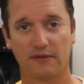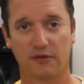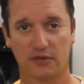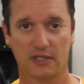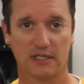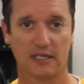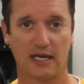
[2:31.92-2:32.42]

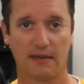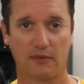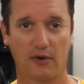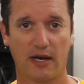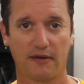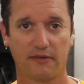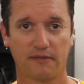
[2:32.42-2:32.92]
versus time
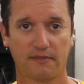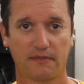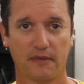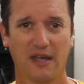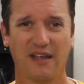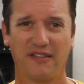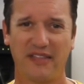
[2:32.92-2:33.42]
graph.
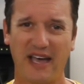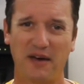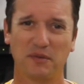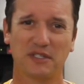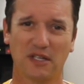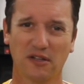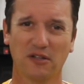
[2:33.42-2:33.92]
That
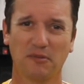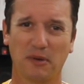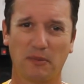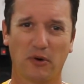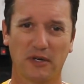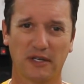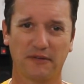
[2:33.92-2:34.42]
one's a little bit
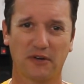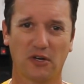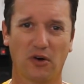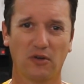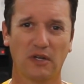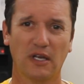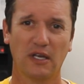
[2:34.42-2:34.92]
more
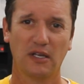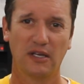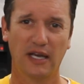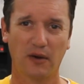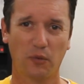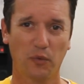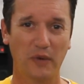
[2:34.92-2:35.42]
difficult. You
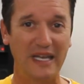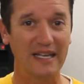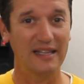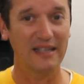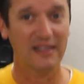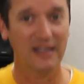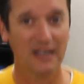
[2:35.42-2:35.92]
got to
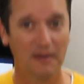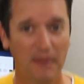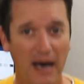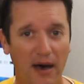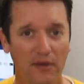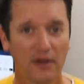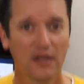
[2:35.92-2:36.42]
really think
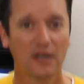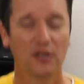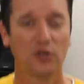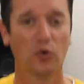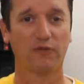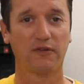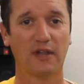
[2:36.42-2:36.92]
about
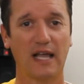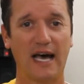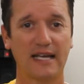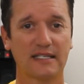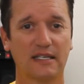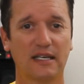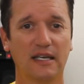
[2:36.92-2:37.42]
your
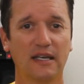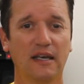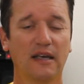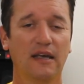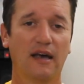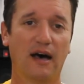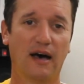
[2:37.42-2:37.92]
velocity,
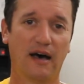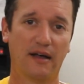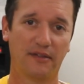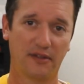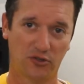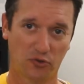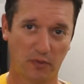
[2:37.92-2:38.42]

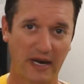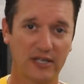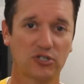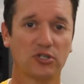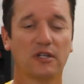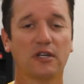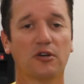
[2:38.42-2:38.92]
the
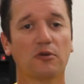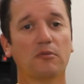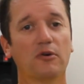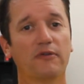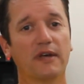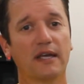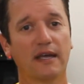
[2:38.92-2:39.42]
direction that you're
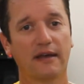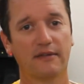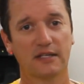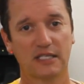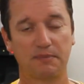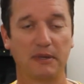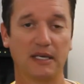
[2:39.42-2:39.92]
moving, and
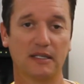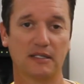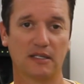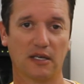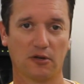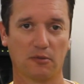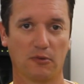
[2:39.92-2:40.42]
the speeds
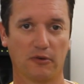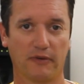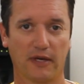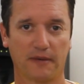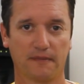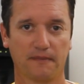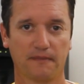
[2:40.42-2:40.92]
that you're
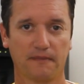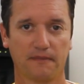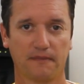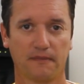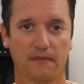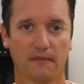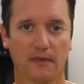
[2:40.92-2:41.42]
moving.
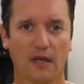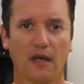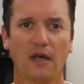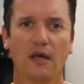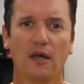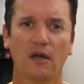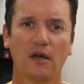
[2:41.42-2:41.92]

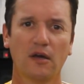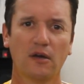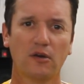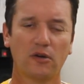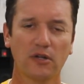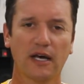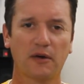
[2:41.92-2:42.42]

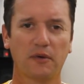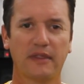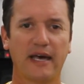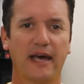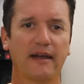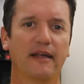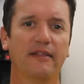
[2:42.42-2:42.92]
Good luck with
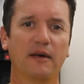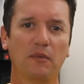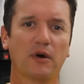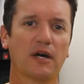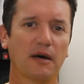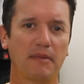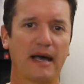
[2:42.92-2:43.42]
that, and then
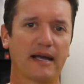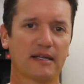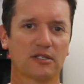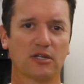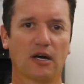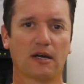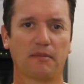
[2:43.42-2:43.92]
we'll come back
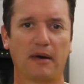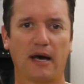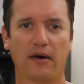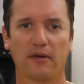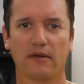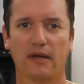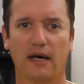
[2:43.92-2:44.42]
and talk
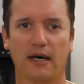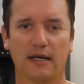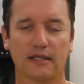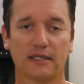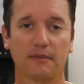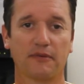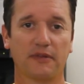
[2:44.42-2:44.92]
about
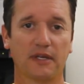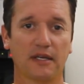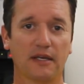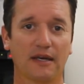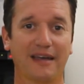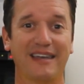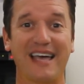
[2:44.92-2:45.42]
some of
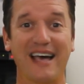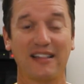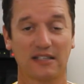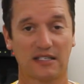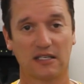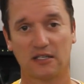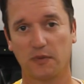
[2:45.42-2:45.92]
the
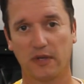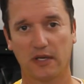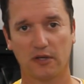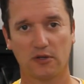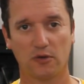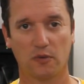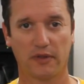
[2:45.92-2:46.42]
analysis we
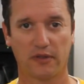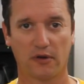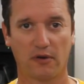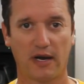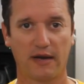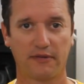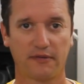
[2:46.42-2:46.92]
can do with the
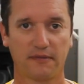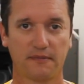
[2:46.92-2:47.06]
graph.